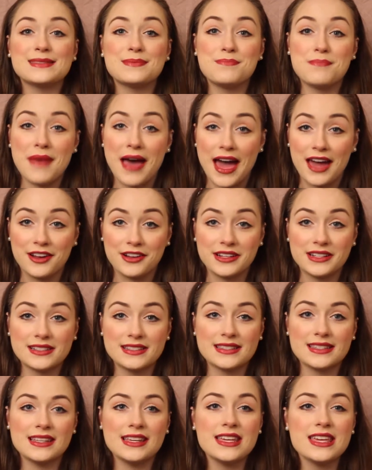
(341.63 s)

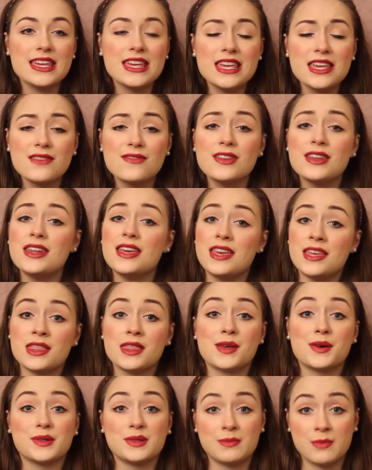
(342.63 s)
matters, even in
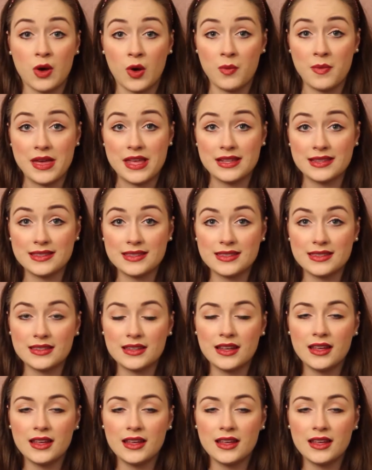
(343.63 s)
those moments.